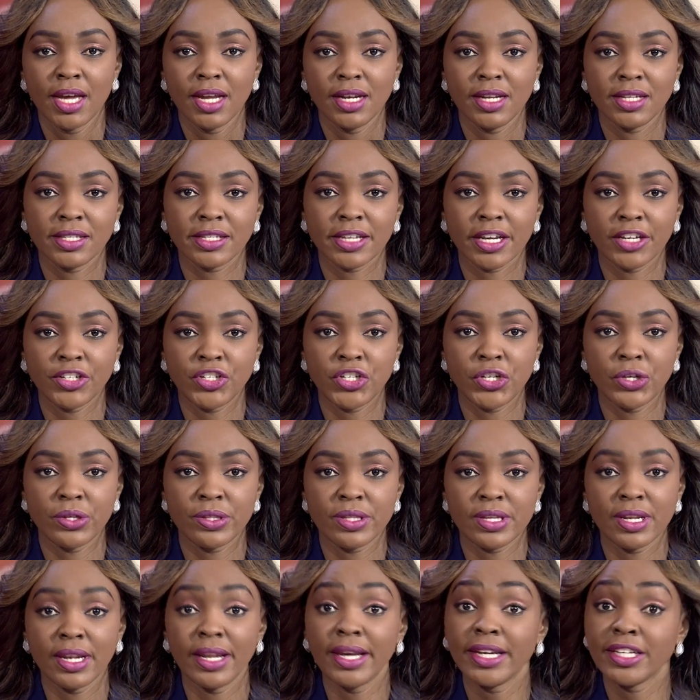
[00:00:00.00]
Let's get you the
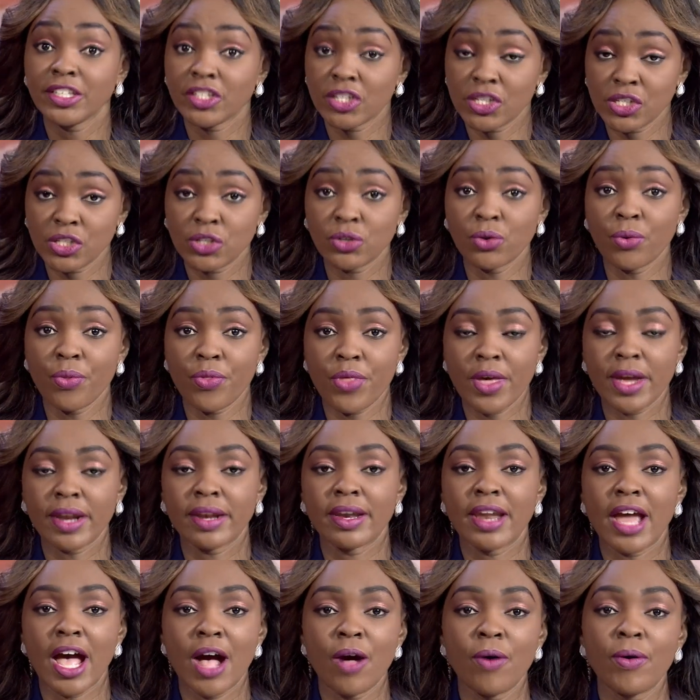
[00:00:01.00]
latest on that
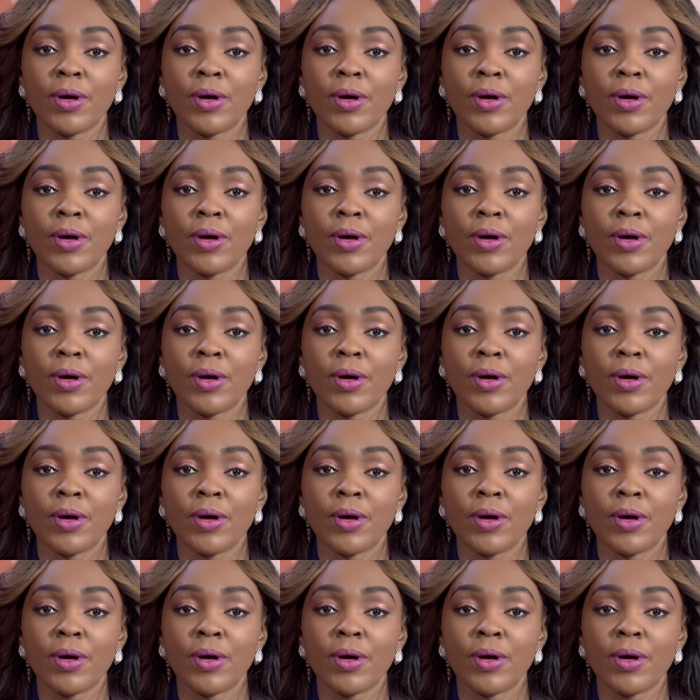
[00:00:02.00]
now.